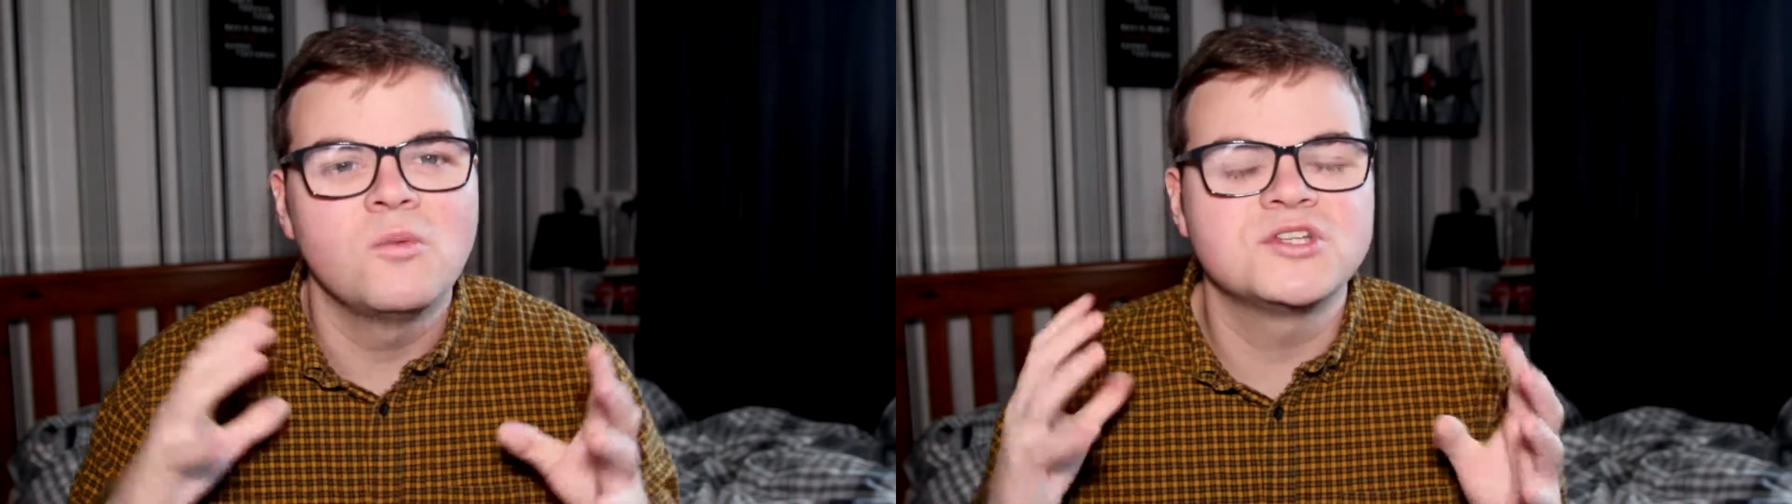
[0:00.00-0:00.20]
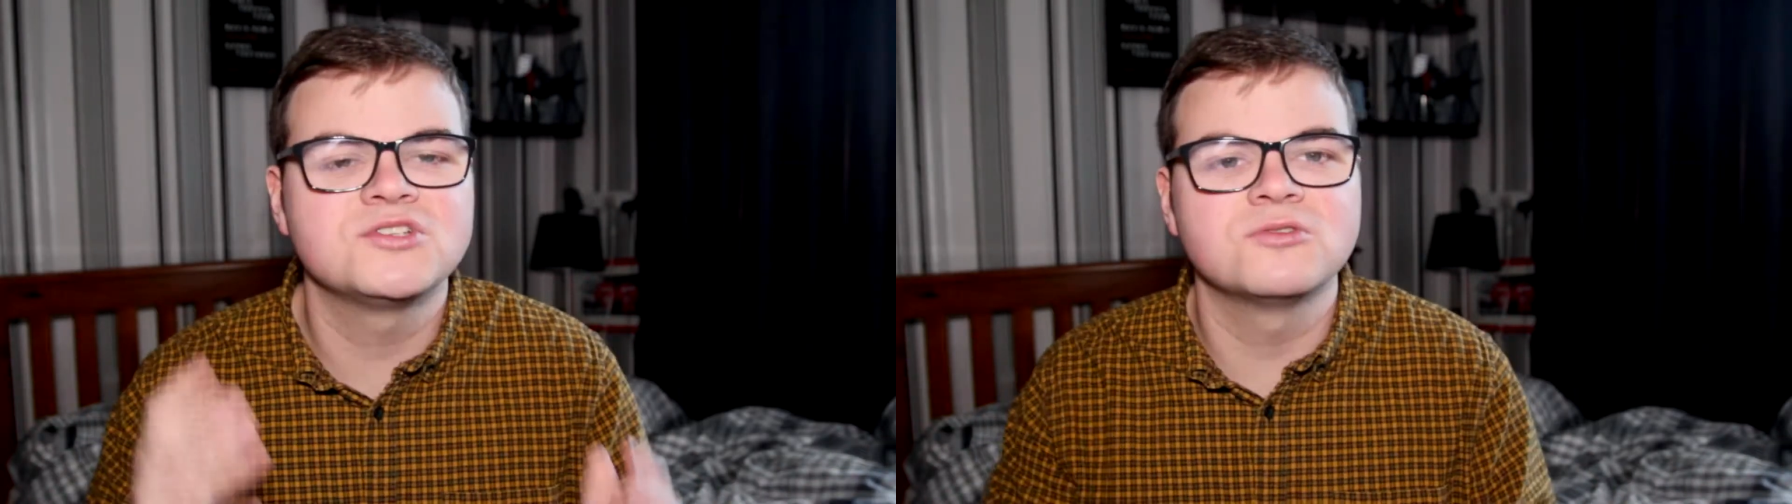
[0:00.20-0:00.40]

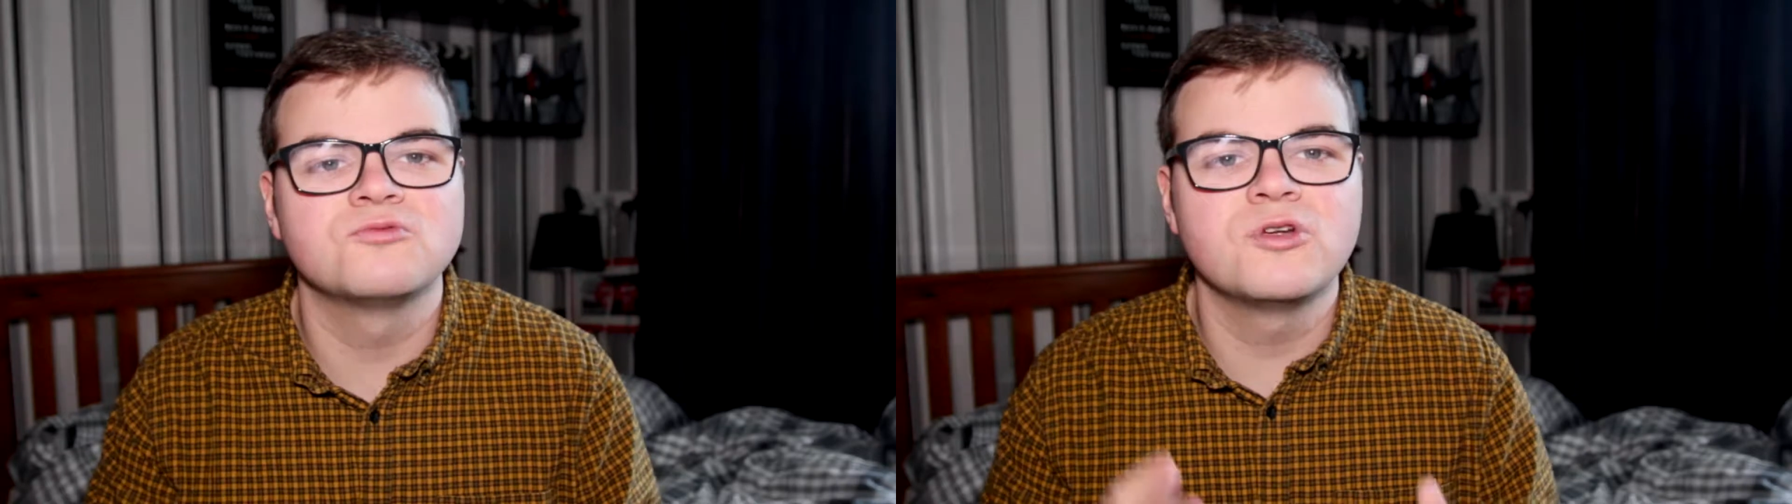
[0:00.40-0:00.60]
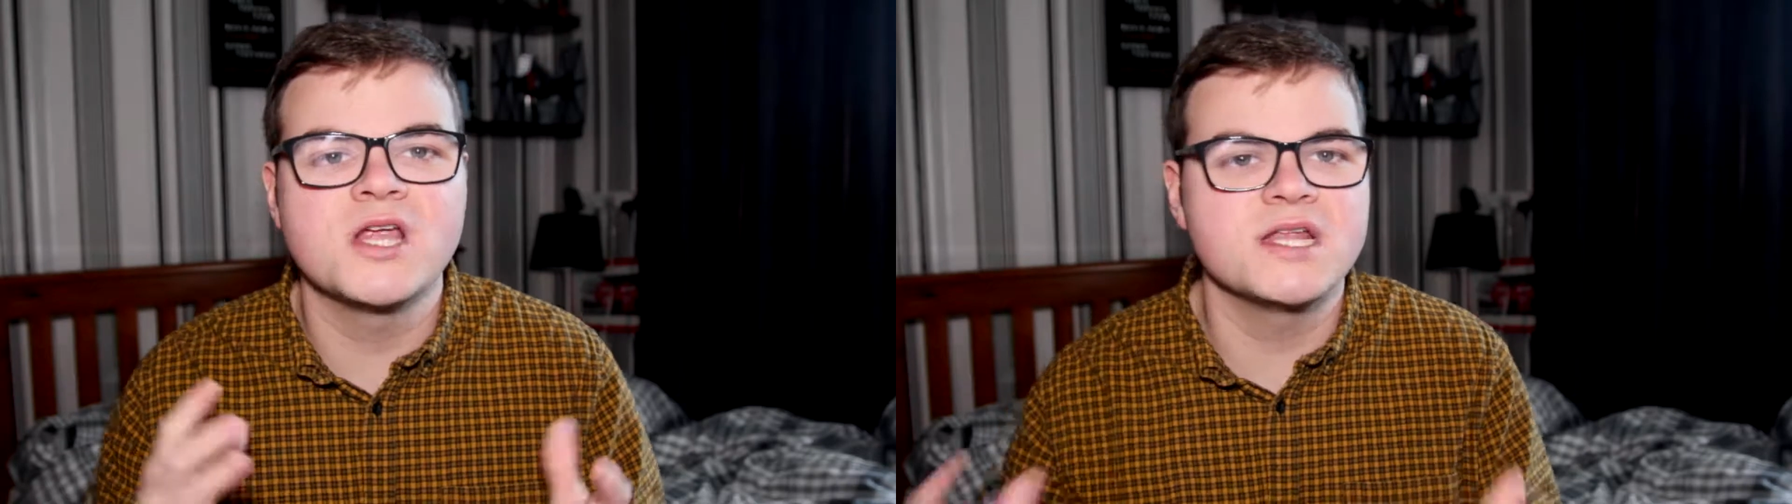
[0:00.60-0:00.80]
which looked
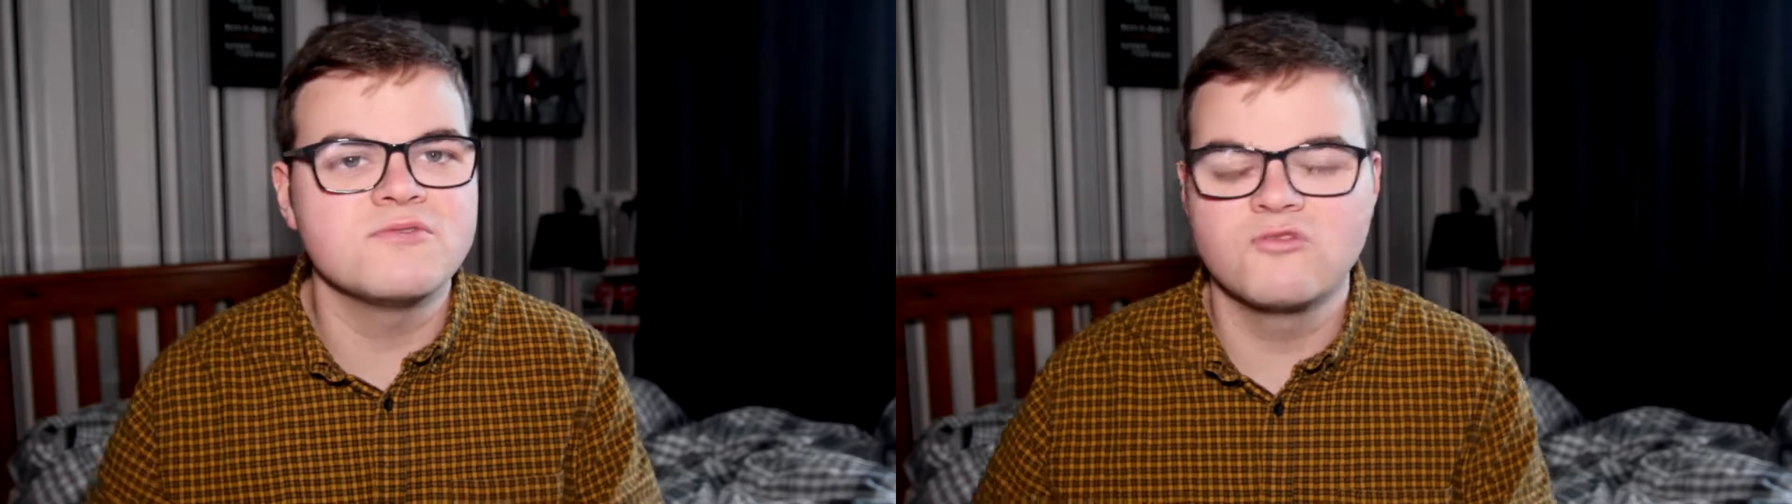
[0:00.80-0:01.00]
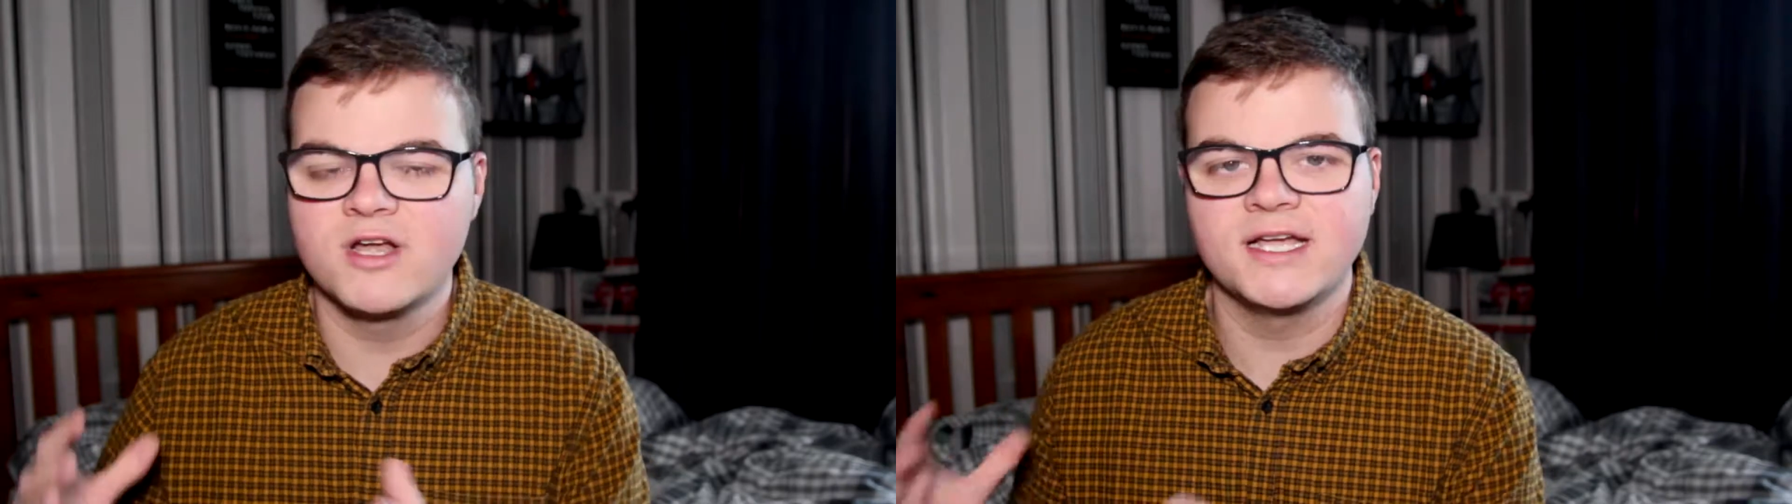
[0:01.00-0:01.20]
really,
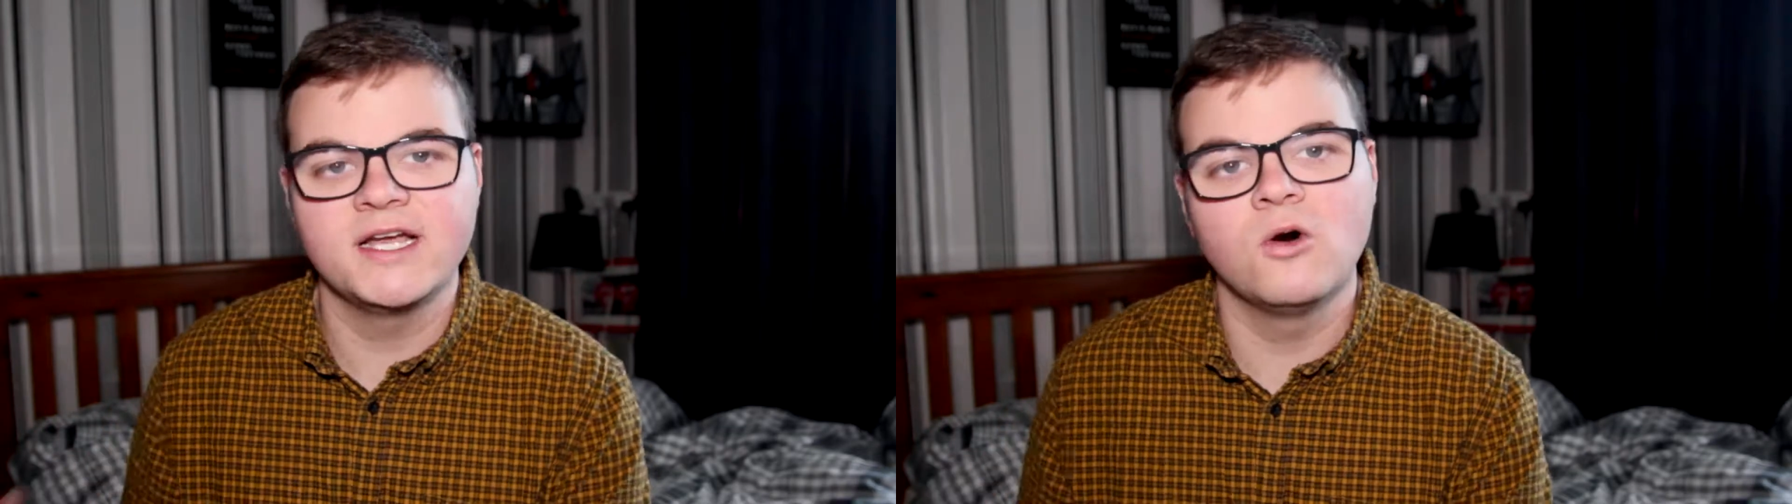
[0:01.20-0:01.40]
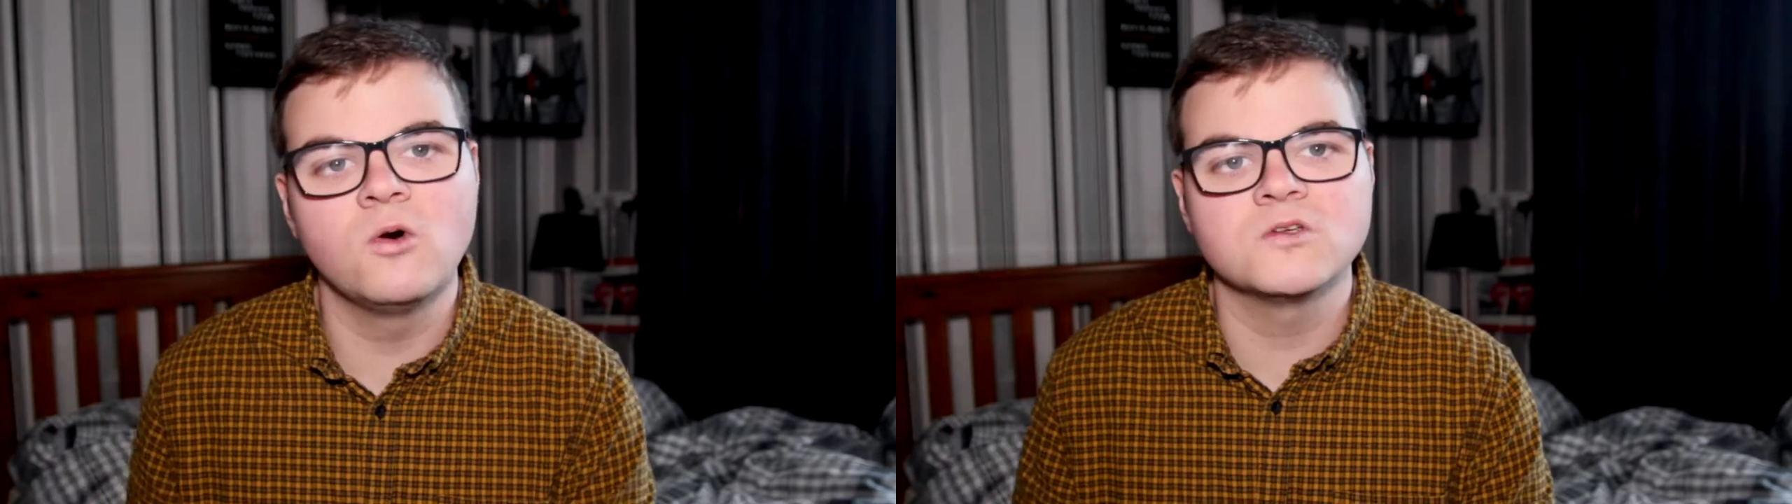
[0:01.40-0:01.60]

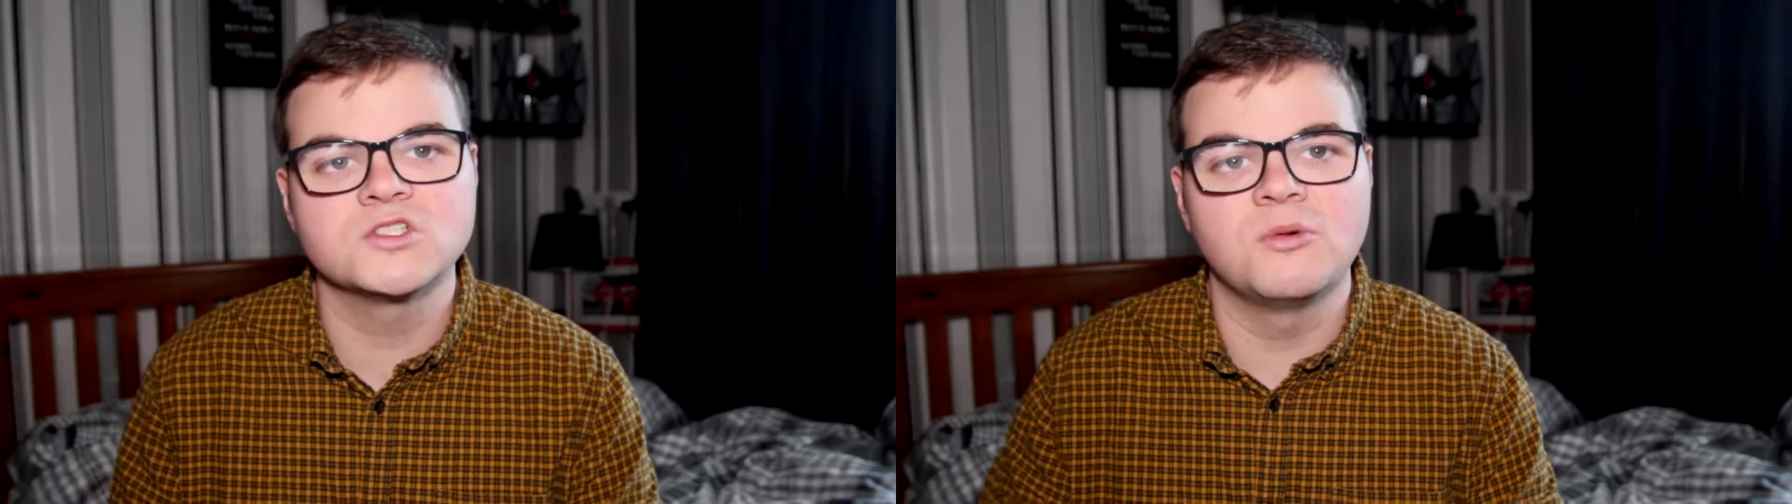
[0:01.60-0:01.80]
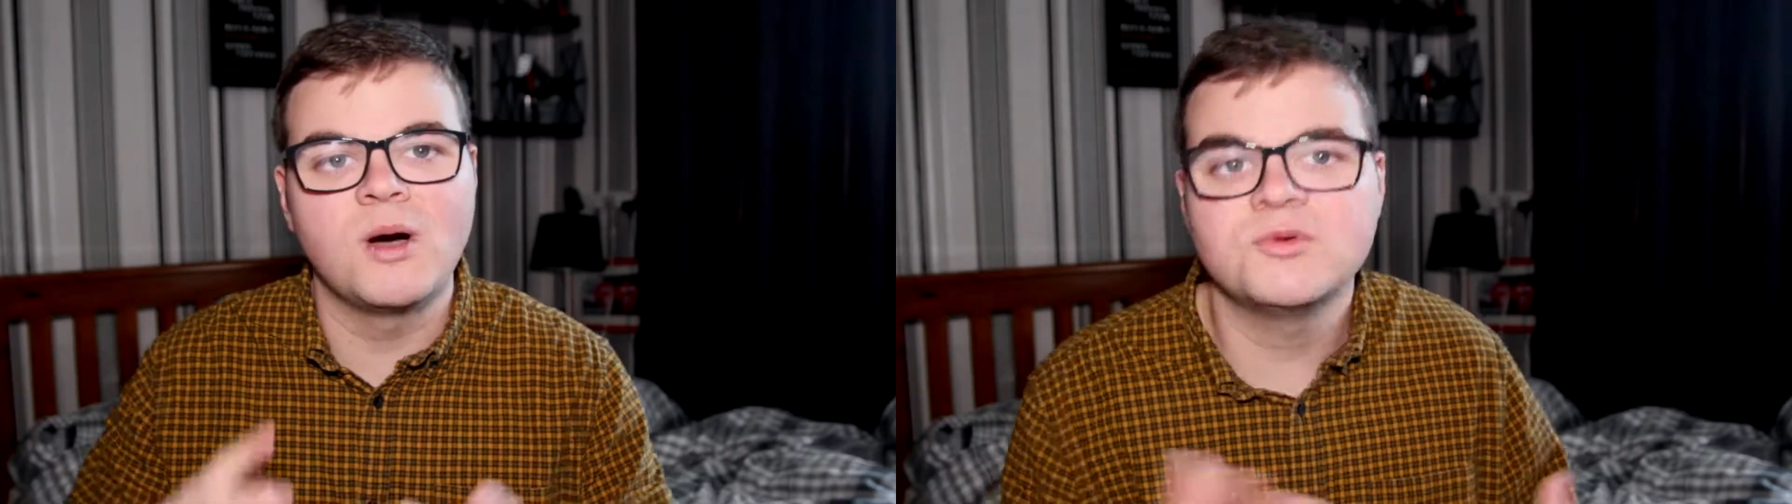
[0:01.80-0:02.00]
really awesome.